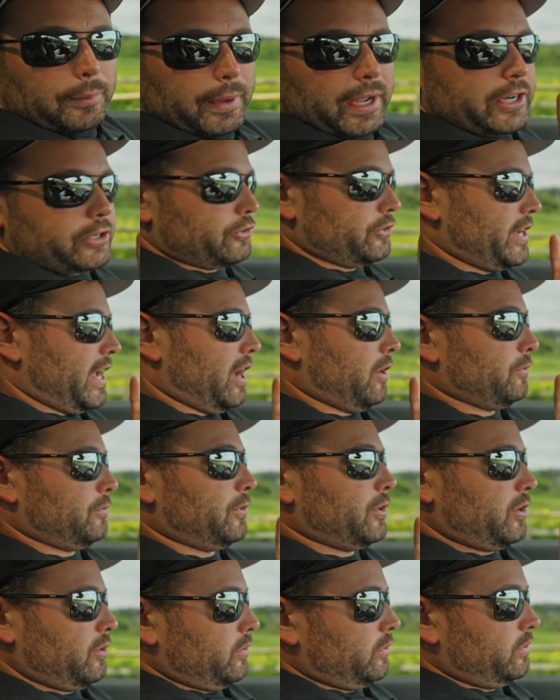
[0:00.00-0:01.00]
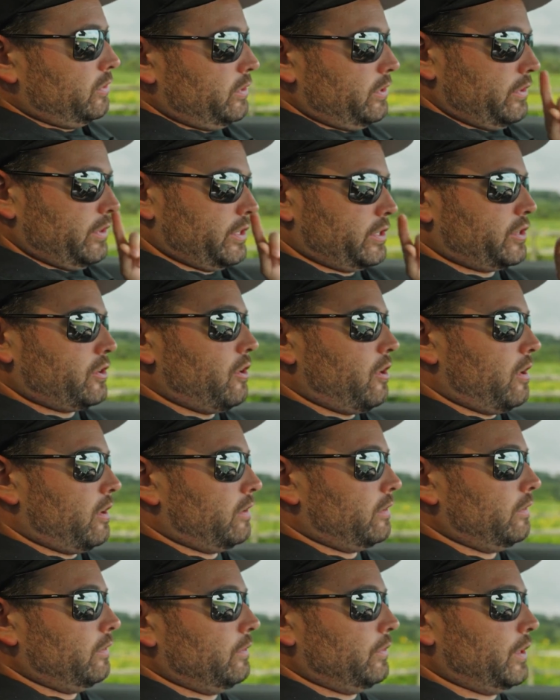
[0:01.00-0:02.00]
major downfall to this
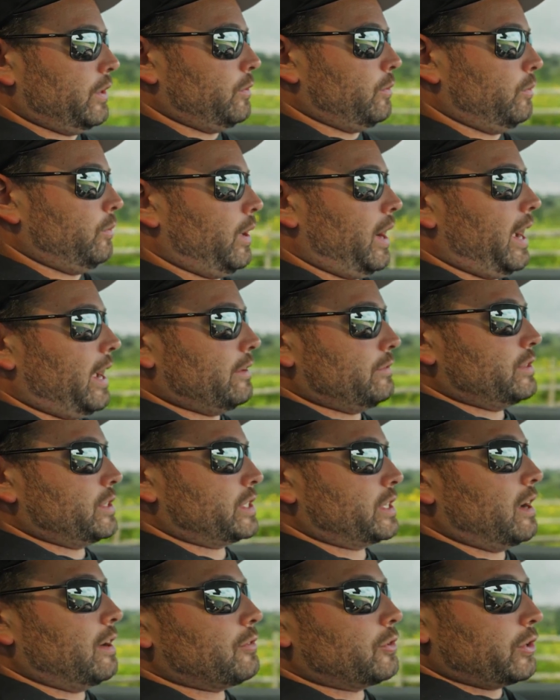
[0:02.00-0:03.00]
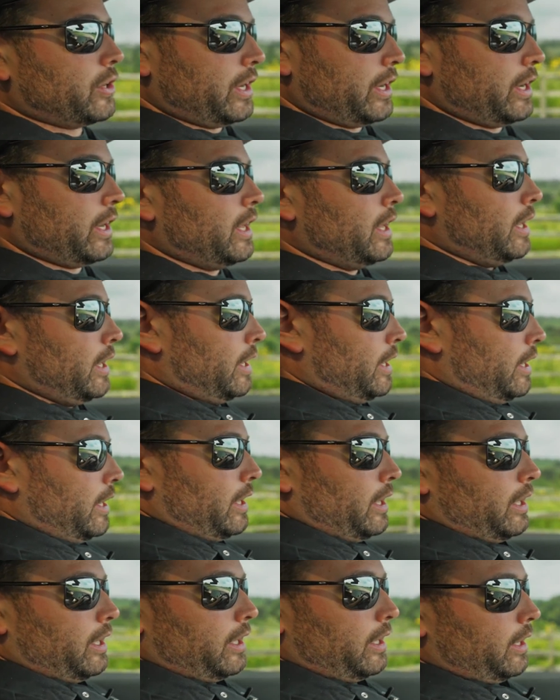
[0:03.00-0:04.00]
car that I have discovered, and
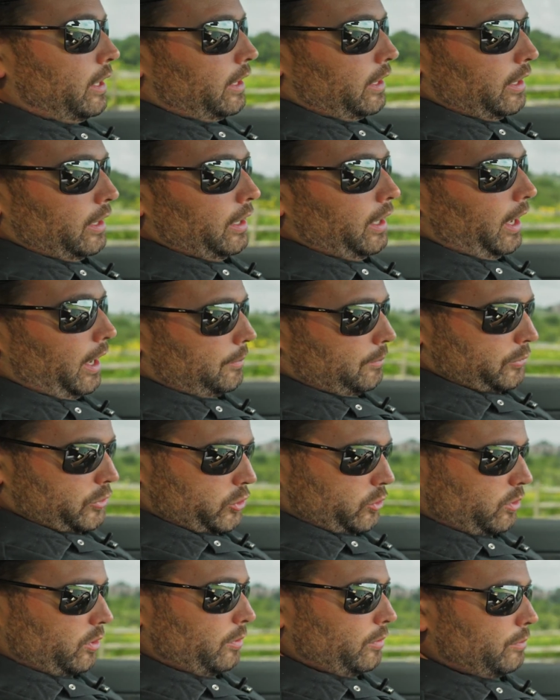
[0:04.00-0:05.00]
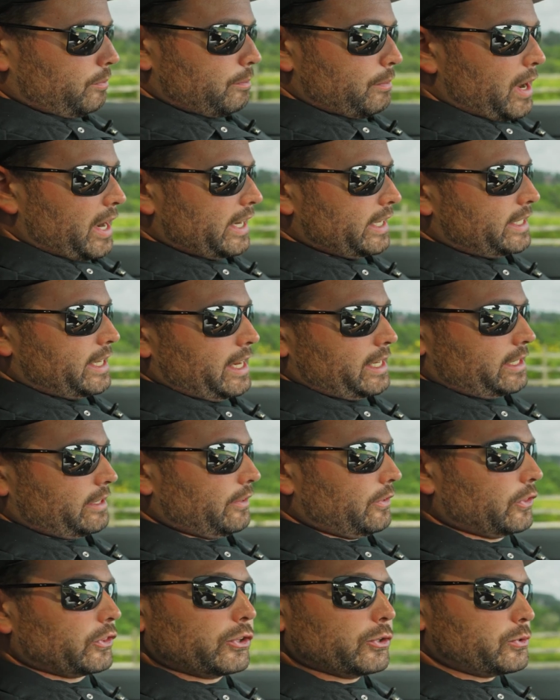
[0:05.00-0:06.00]
I'm sure many
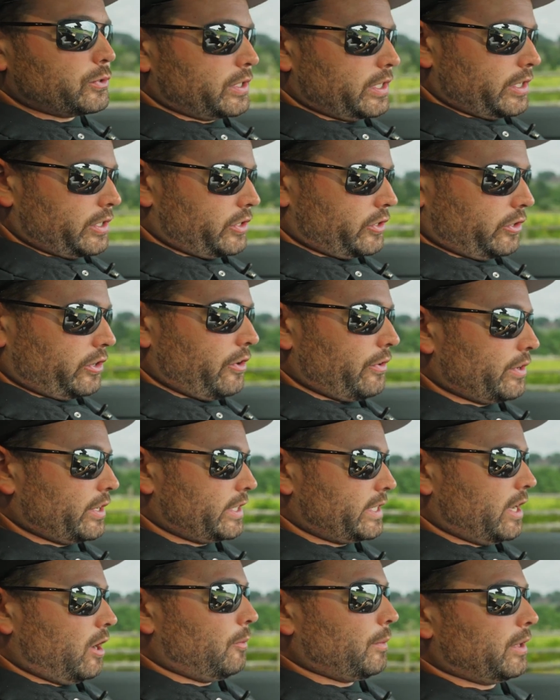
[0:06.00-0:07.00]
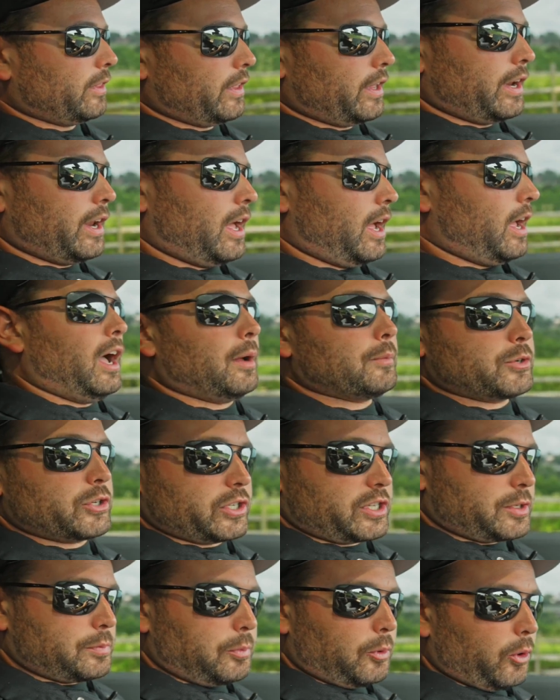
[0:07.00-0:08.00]
Tesla enthusiasts are going to tell me that I'm
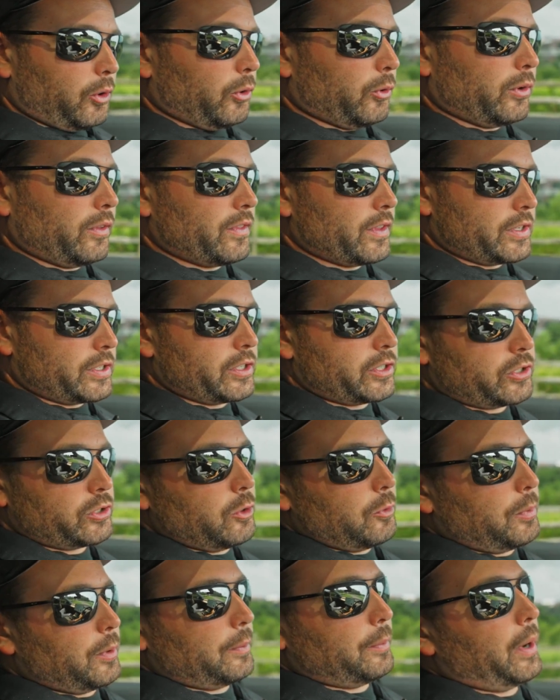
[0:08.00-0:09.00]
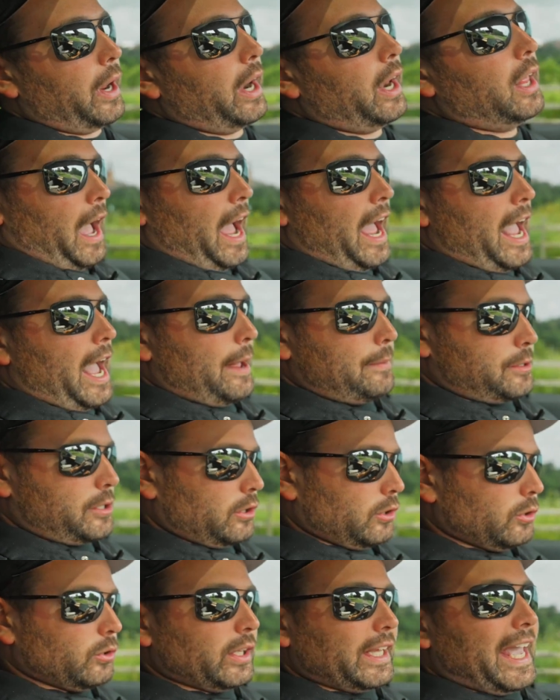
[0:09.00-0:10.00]
just spoiled and this is stupid, but I
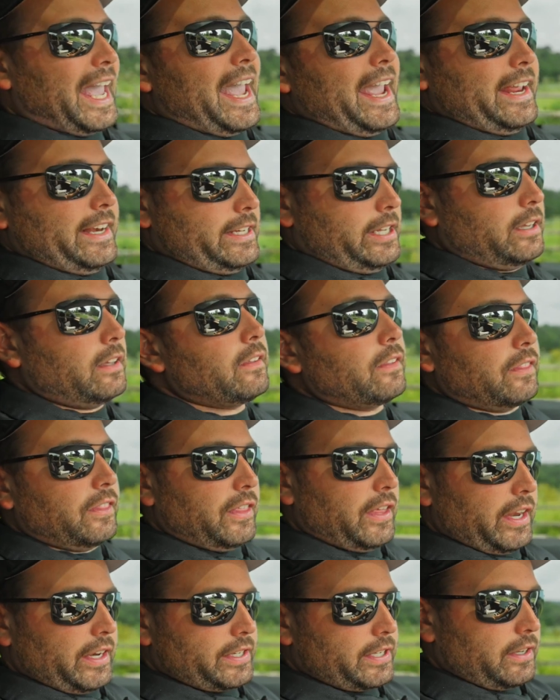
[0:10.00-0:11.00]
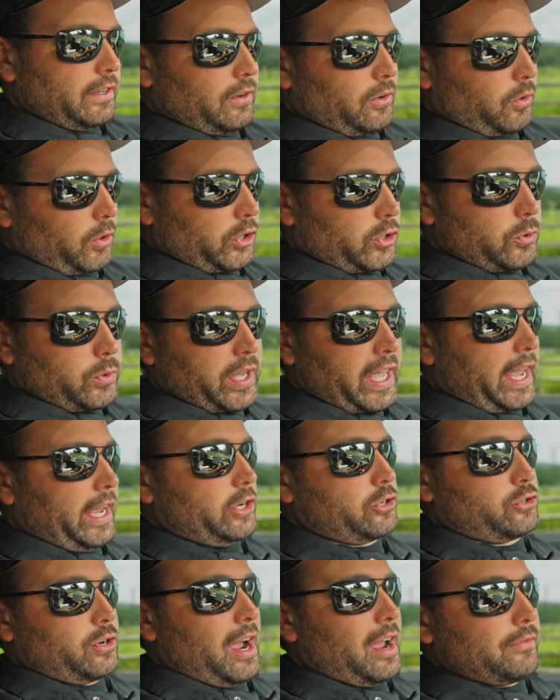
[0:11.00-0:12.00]
absolutely hate that you
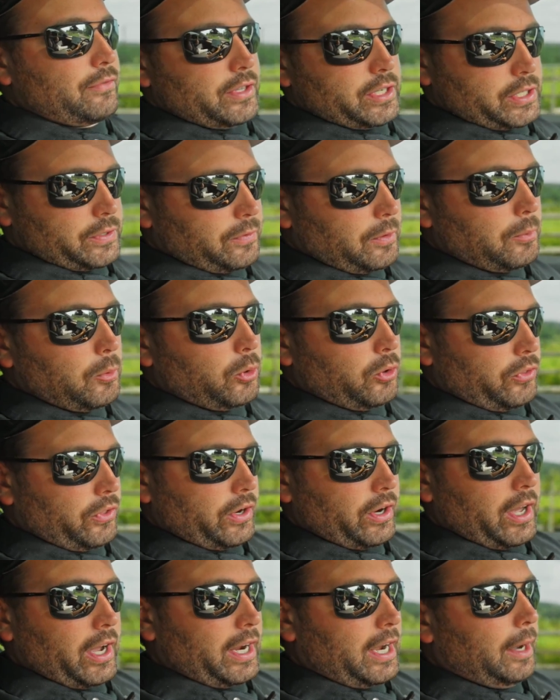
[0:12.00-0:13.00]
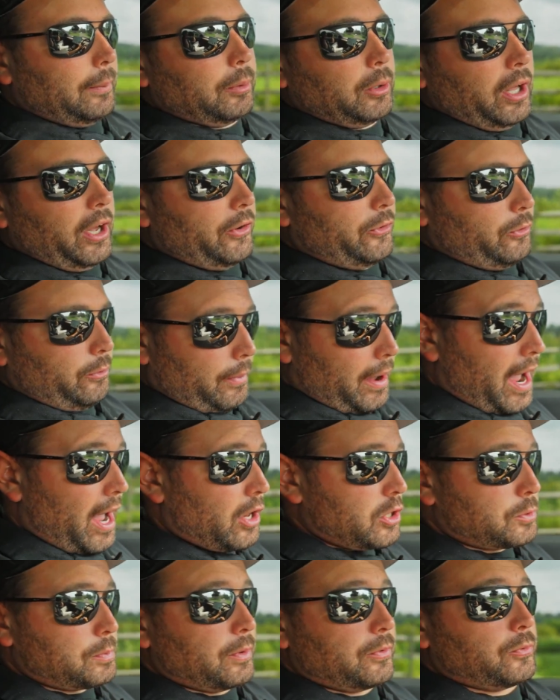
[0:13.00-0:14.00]
can't drive this for more than a couple hundred
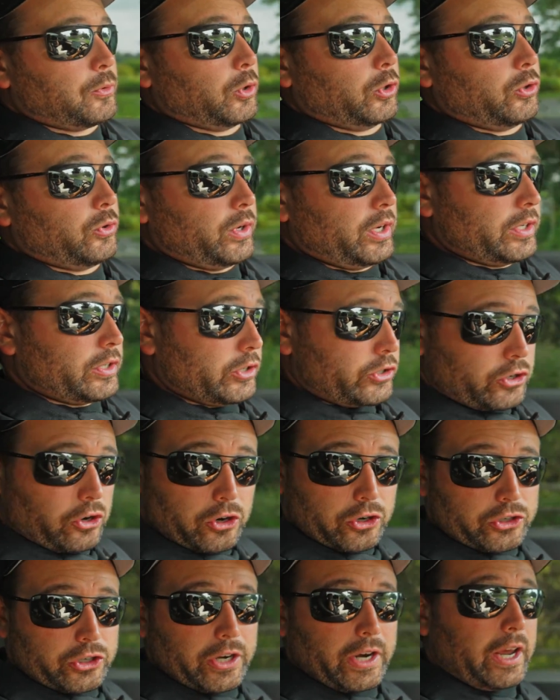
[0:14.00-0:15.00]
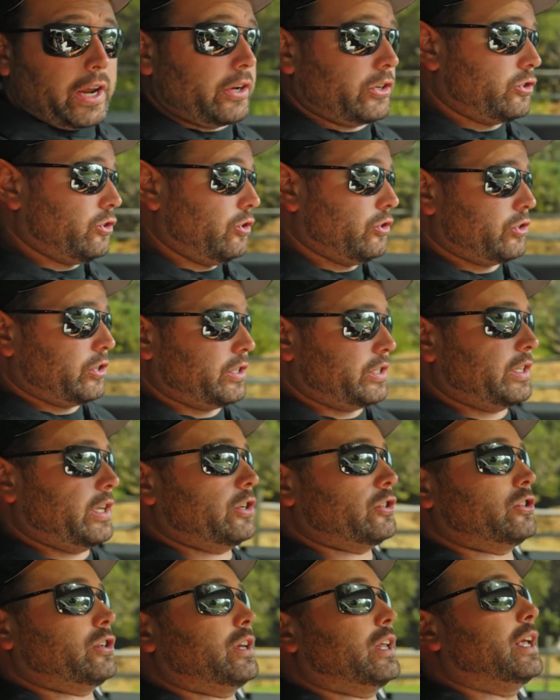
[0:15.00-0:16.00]
miles before you need to charge it at a charging
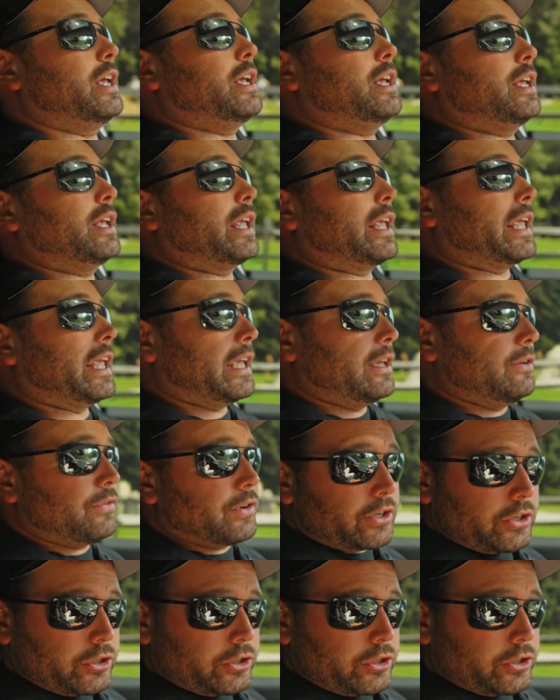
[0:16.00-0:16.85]
station. Even a